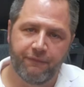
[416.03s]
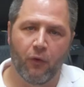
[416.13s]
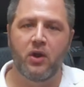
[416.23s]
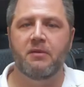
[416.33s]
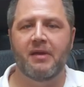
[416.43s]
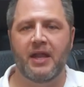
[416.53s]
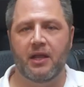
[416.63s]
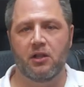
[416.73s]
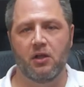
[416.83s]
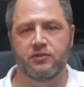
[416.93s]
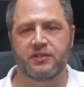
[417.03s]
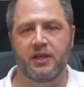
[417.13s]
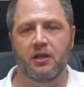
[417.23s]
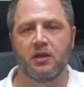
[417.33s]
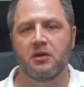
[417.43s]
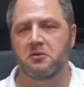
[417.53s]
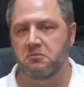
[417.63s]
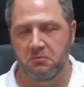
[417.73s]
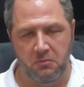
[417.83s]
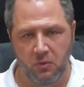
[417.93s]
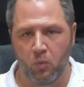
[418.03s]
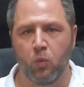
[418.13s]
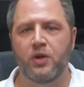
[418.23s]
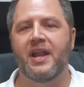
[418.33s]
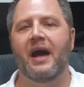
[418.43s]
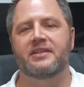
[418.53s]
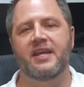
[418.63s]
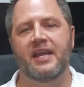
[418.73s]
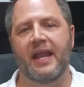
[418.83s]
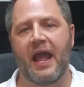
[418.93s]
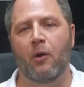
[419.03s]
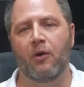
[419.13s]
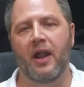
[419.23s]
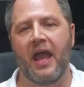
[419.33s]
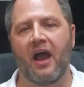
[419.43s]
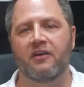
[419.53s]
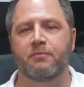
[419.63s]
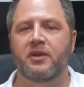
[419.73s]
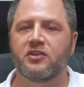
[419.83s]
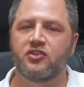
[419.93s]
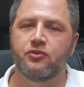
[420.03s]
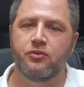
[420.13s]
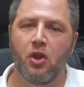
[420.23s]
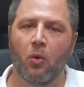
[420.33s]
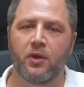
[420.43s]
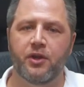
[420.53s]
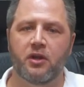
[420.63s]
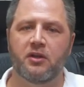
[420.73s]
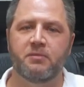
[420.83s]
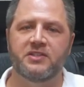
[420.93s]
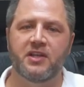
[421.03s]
40-minute closing would not take an hour and a half because you know what you're going to be